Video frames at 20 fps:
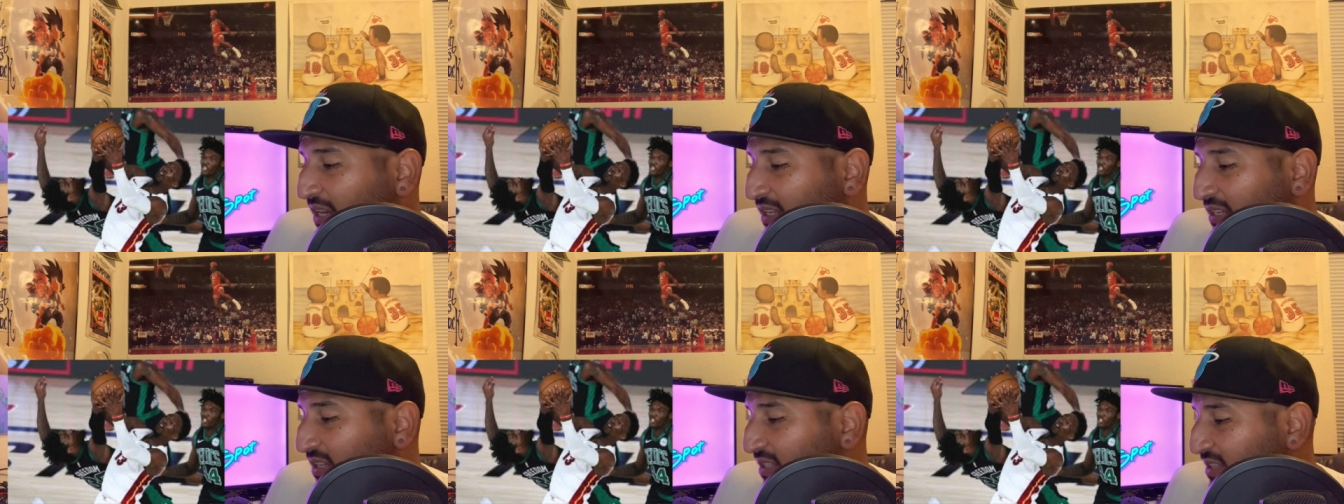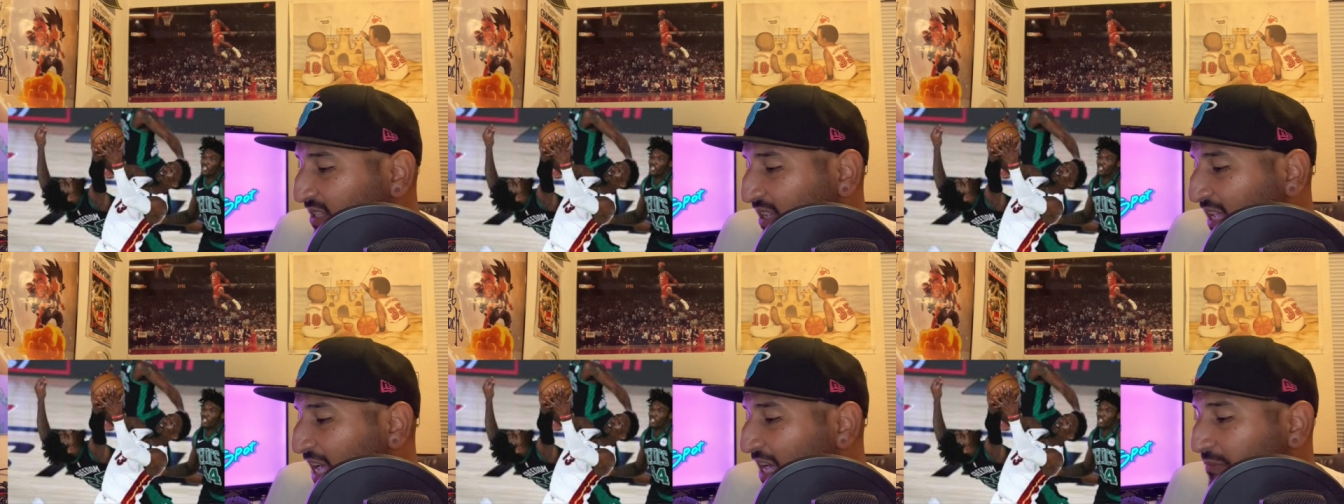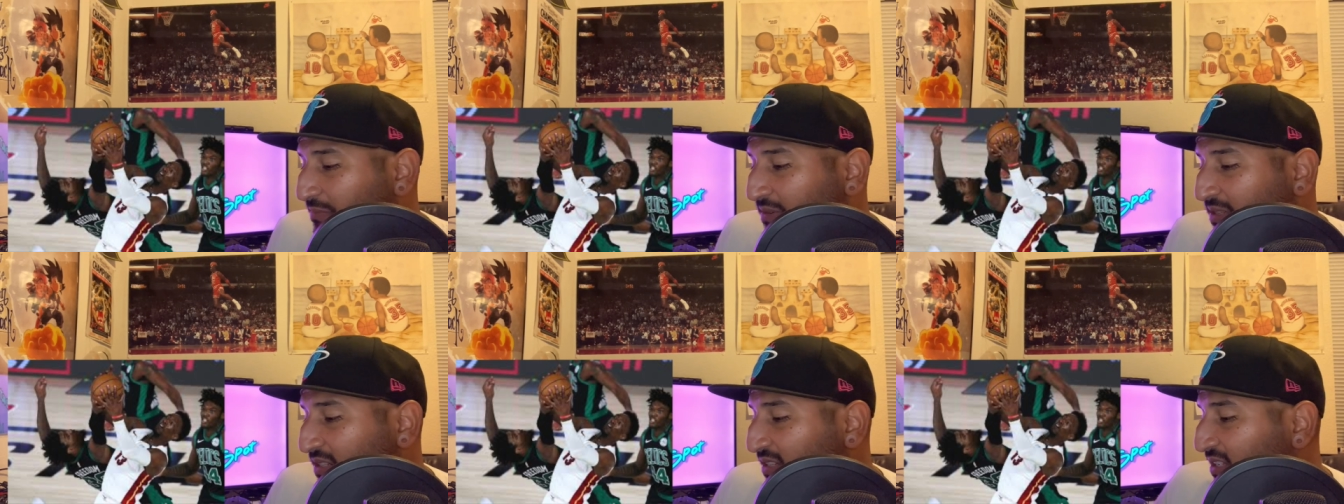Nothing
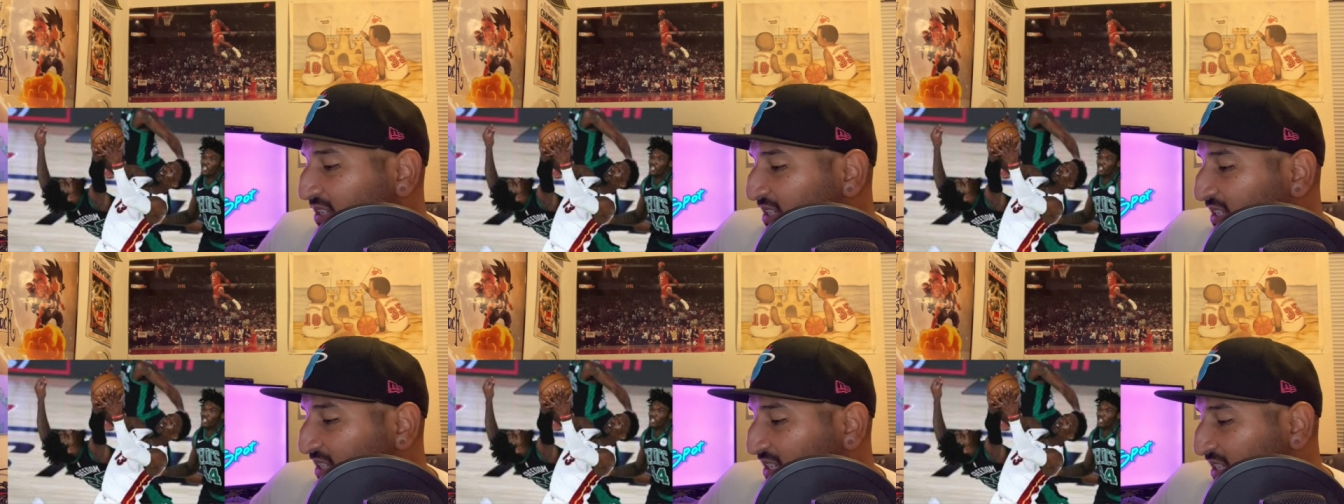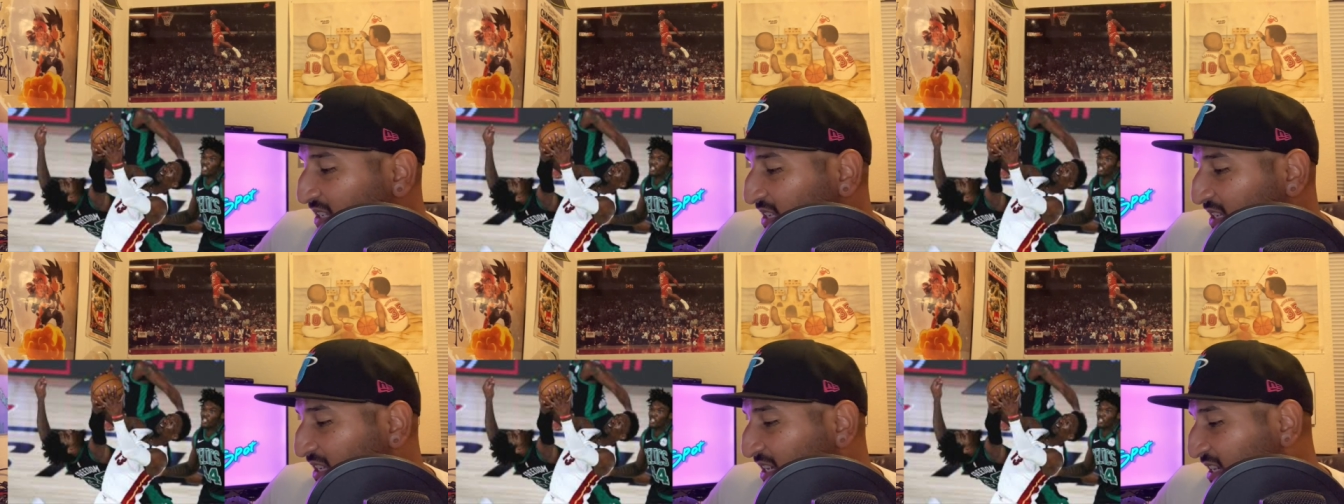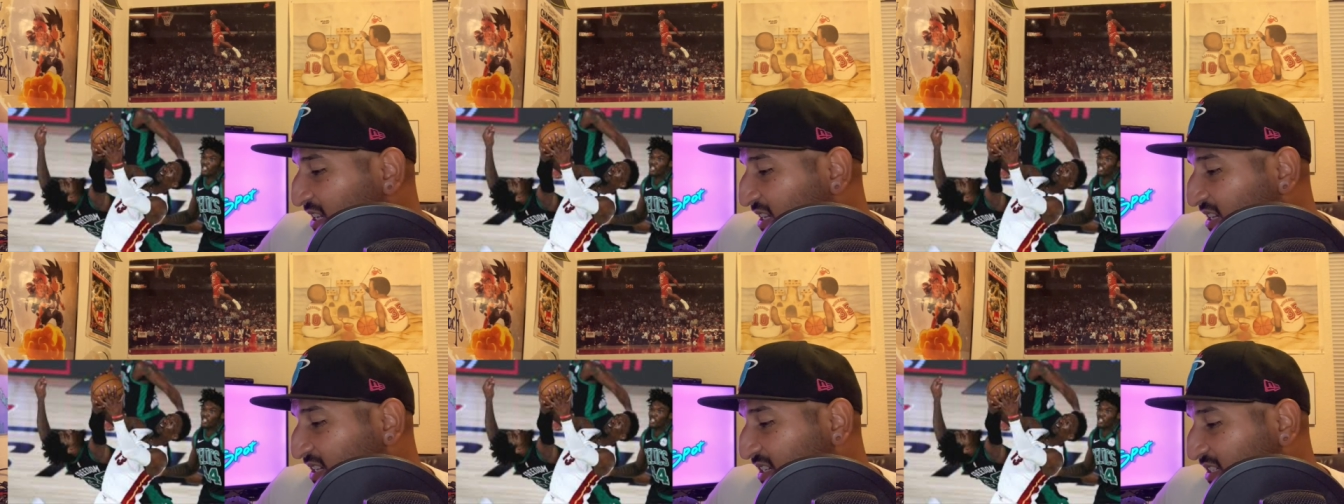happened.
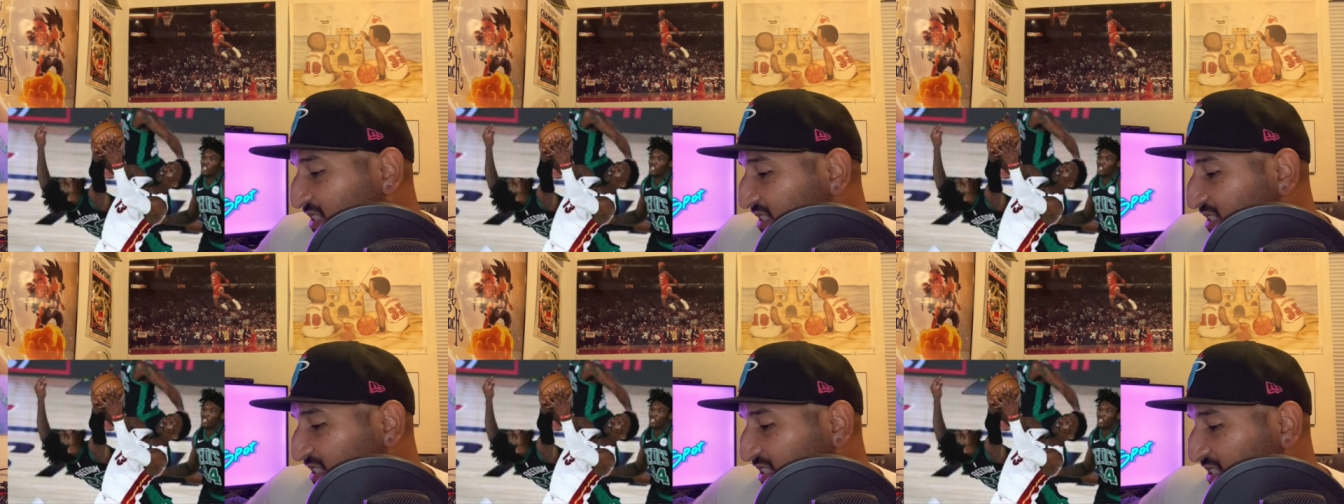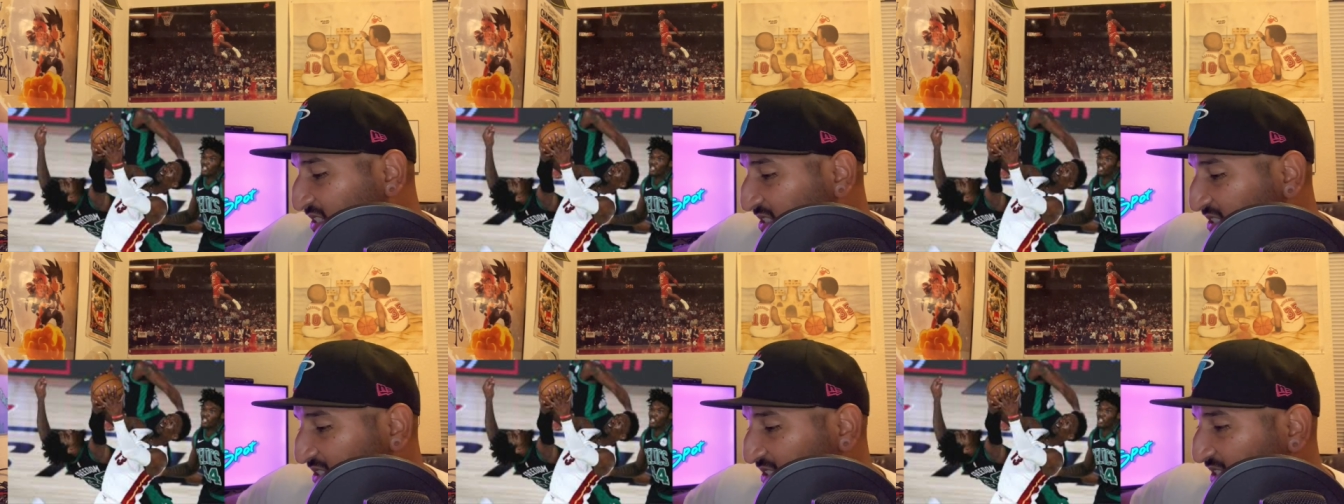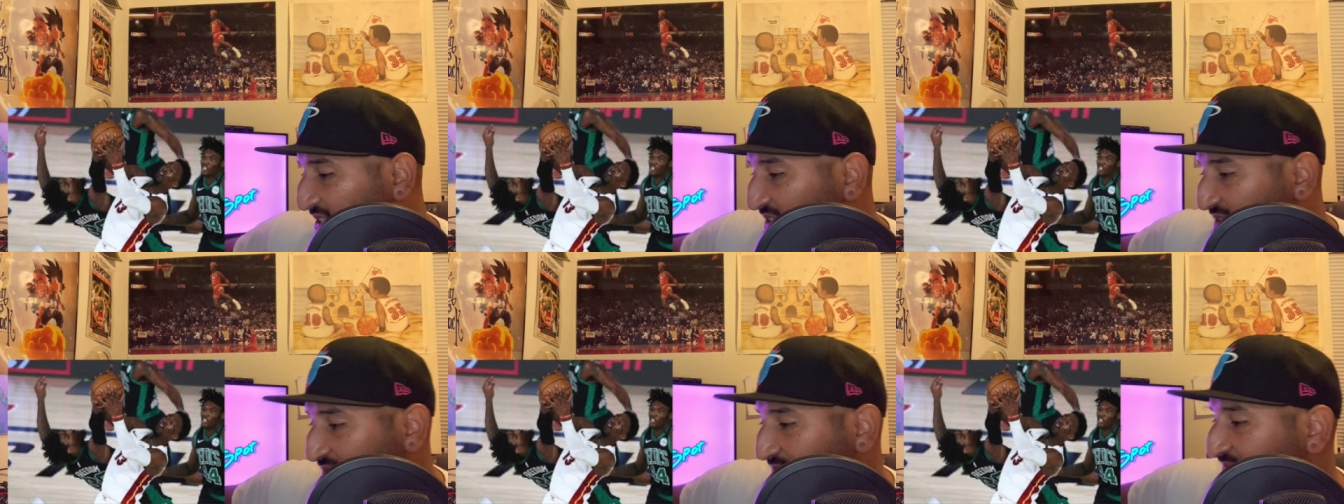
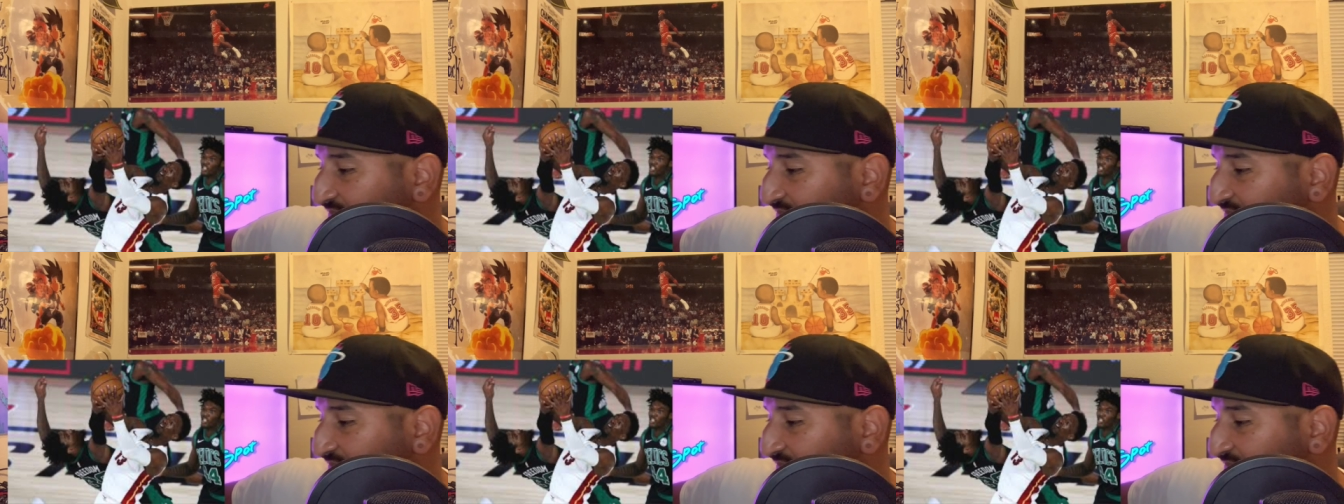And